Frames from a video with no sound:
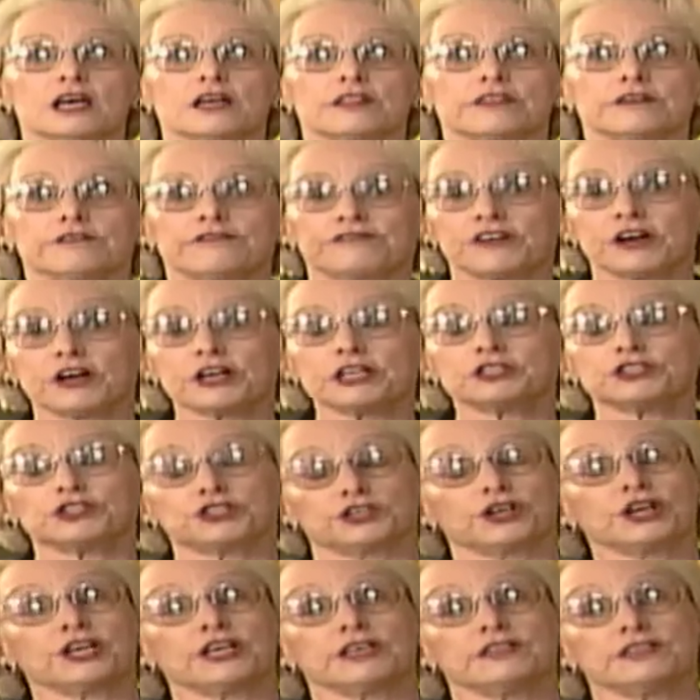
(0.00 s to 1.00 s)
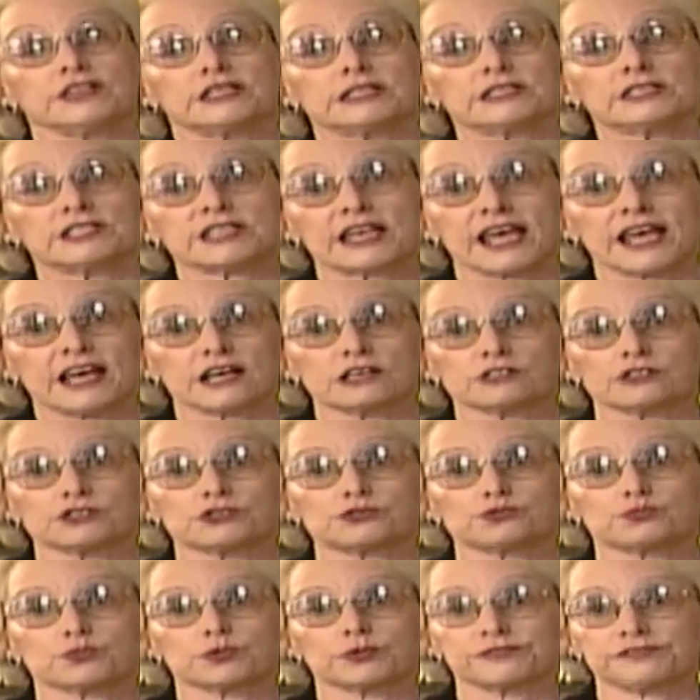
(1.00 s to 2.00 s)
The furniture in this house
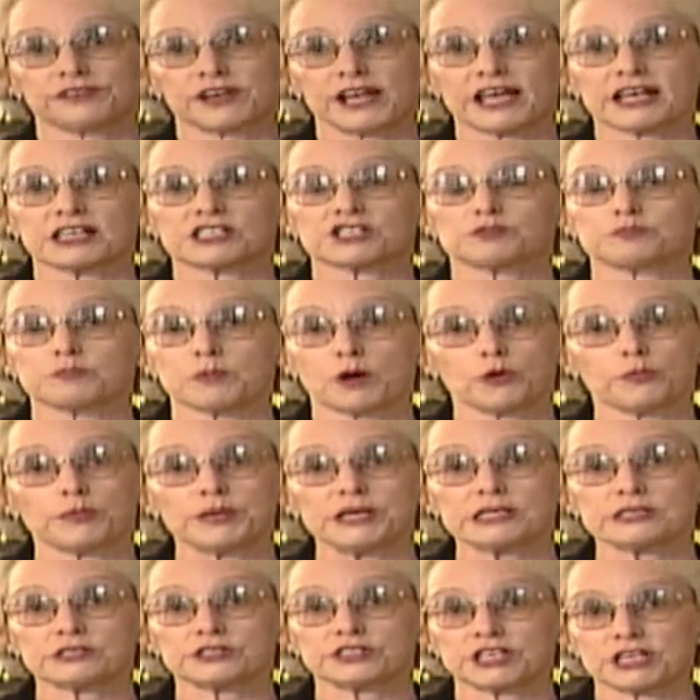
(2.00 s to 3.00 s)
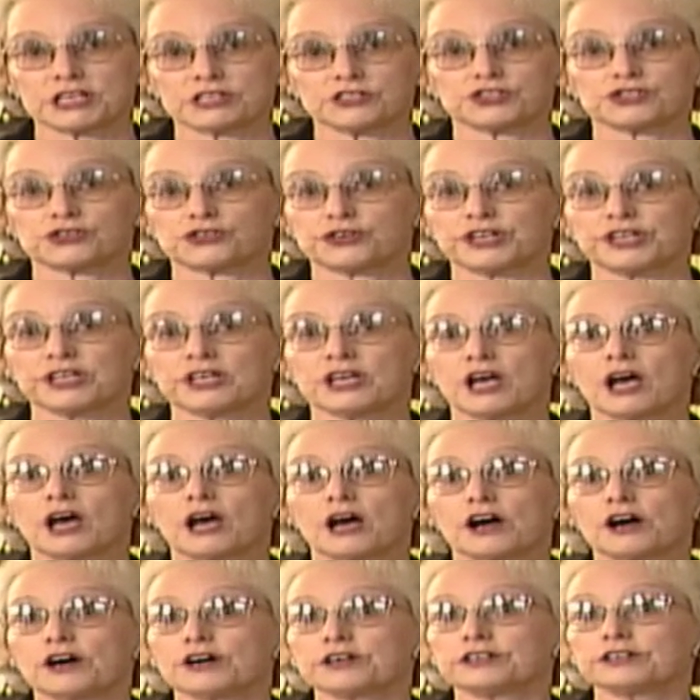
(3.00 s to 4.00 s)
reflects Mobile's history
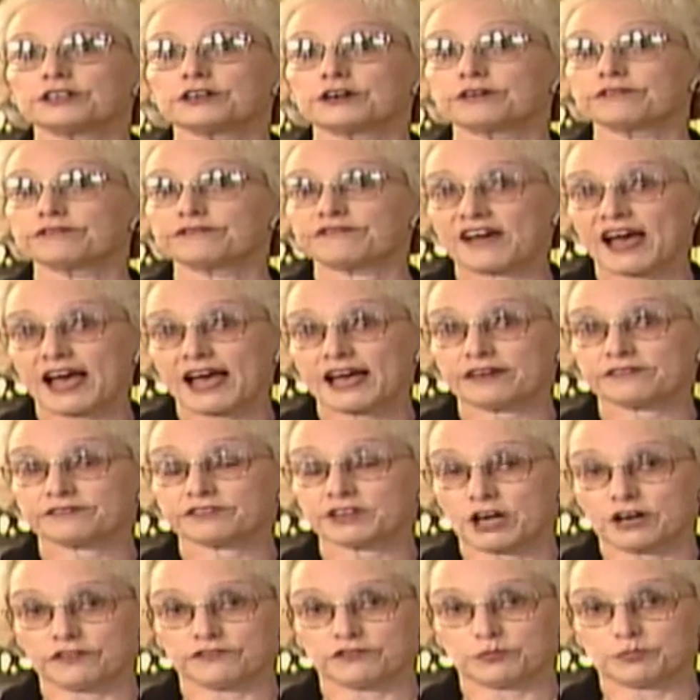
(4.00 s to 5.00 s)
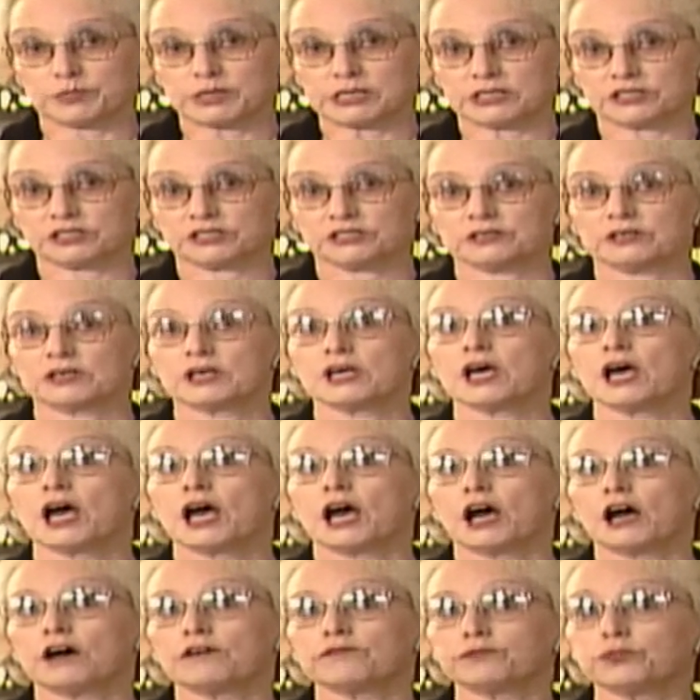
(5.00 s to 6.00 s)
under 5 governments,
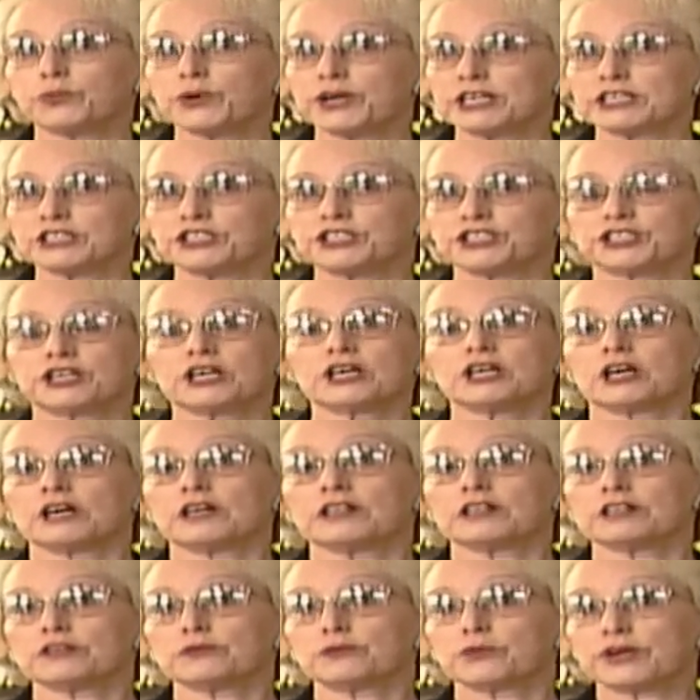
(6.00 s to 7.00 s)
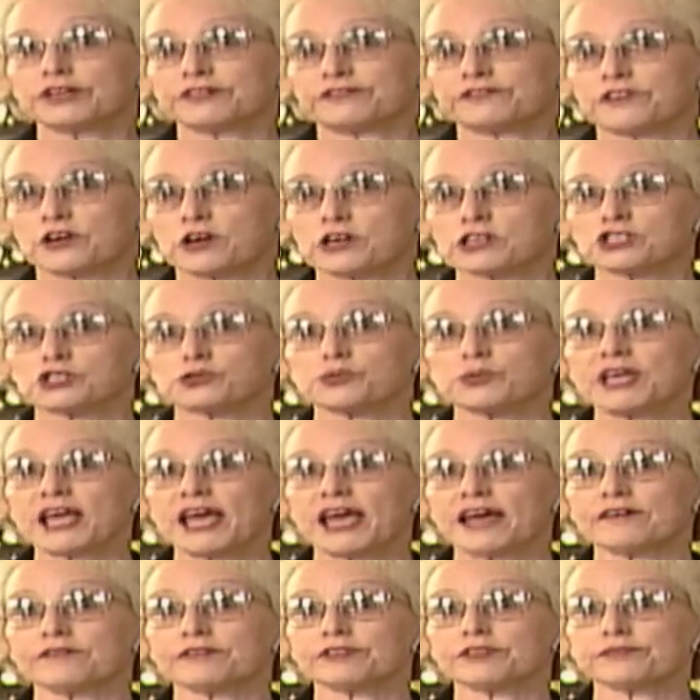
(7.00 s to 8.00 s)
of which first we
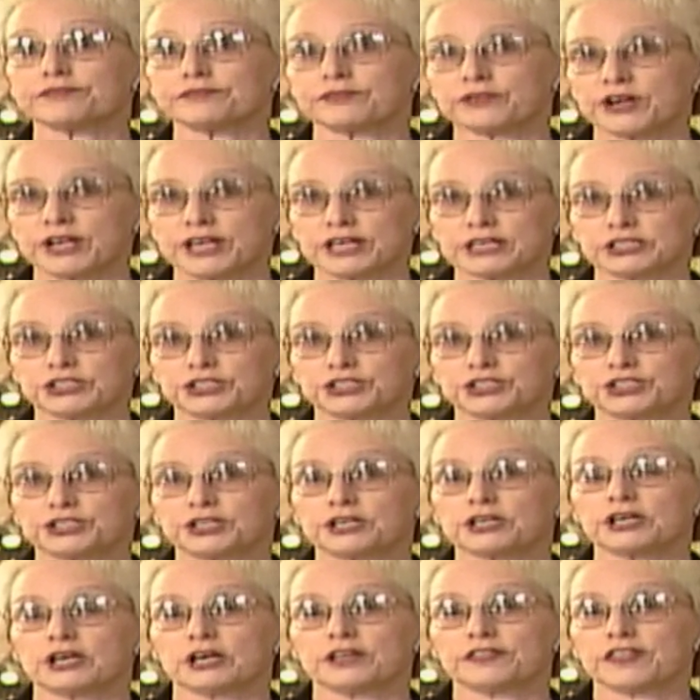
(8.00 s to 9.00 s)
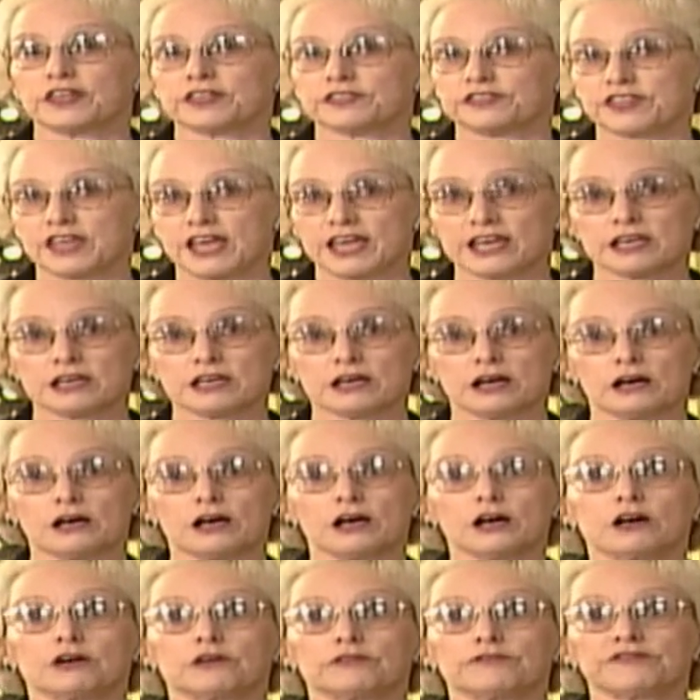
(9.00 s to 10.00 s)
have the French, that they
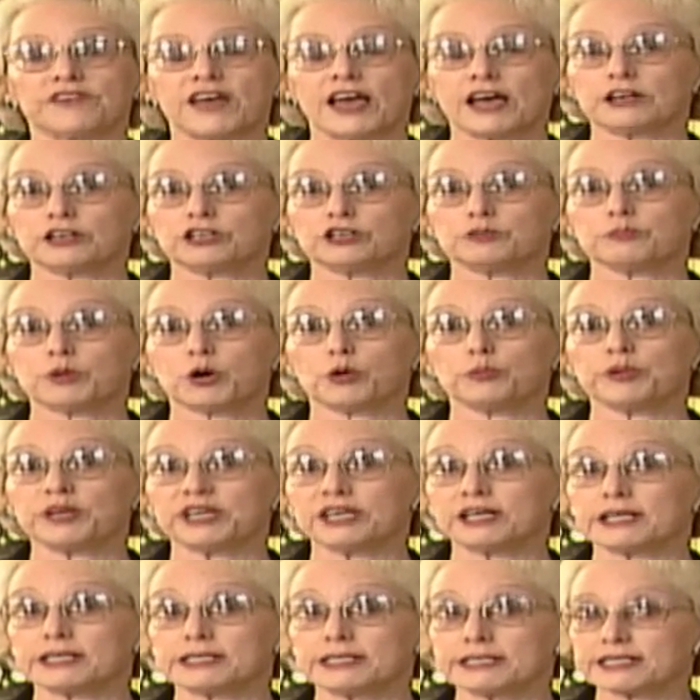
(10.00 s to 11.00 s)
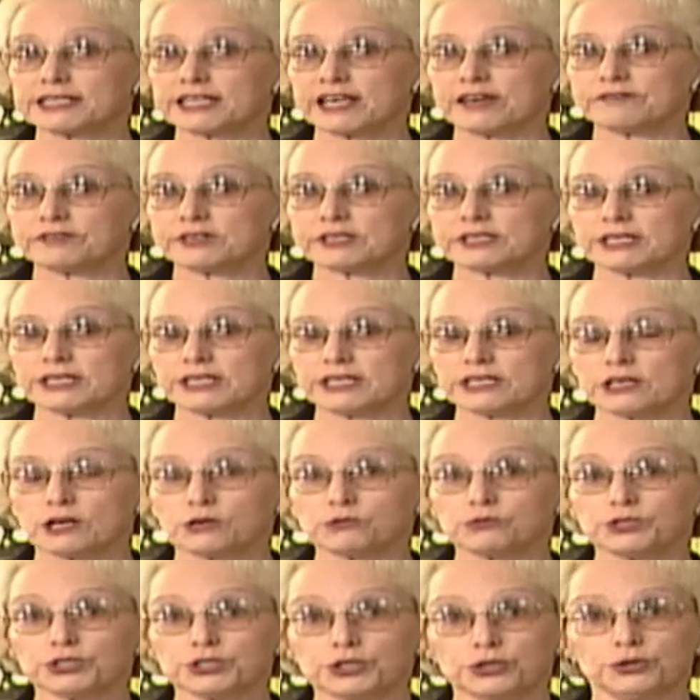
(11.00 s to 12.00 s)
founded Mobile in
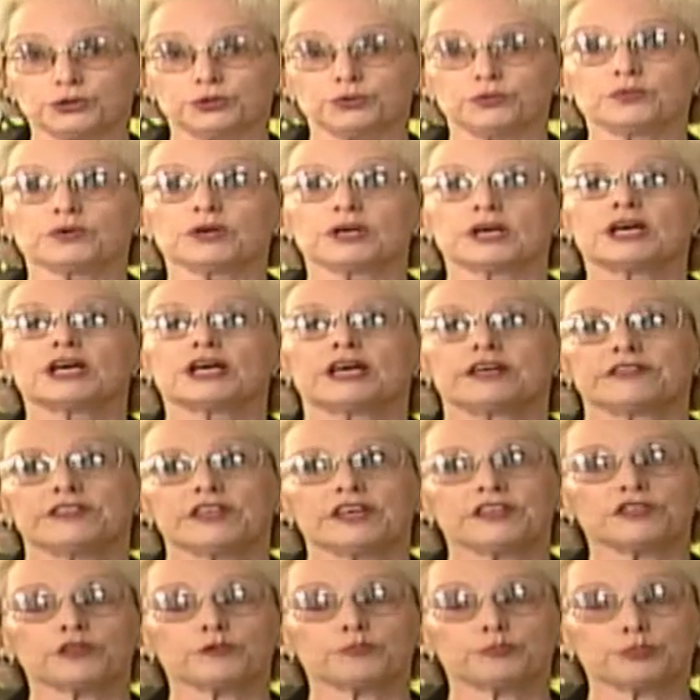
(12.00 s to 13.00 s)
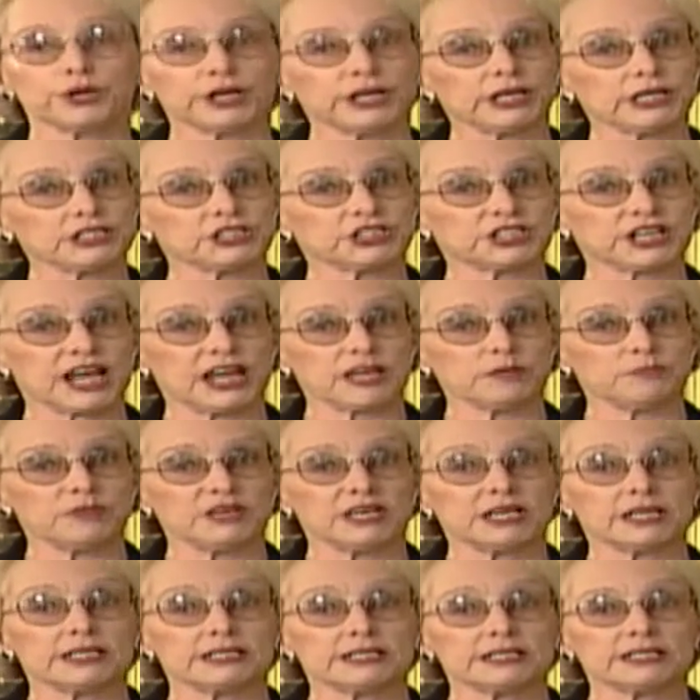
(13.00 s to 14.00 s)
1702. Then the British came
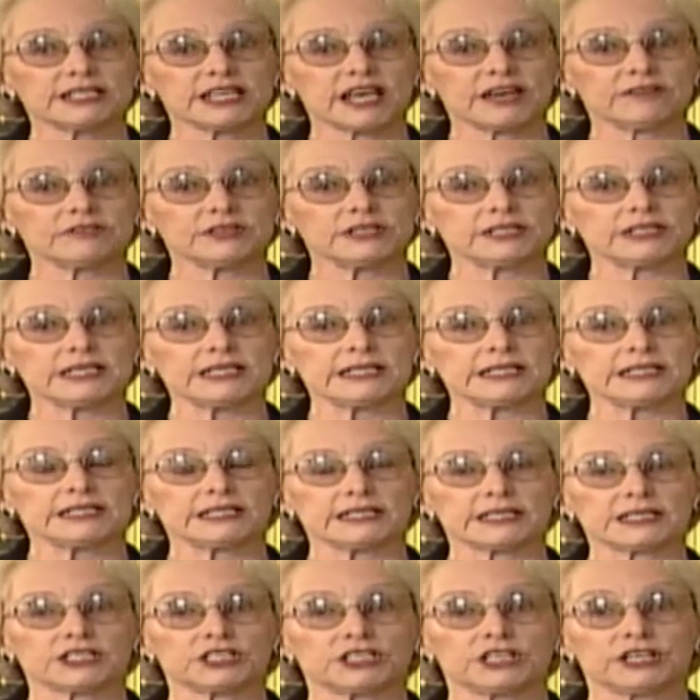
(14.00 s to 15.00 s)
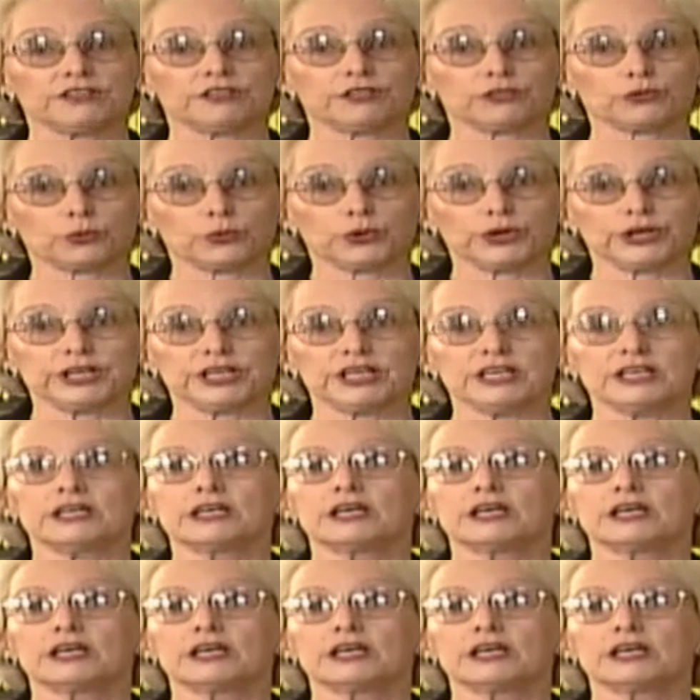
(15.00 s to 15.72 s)
in 1763.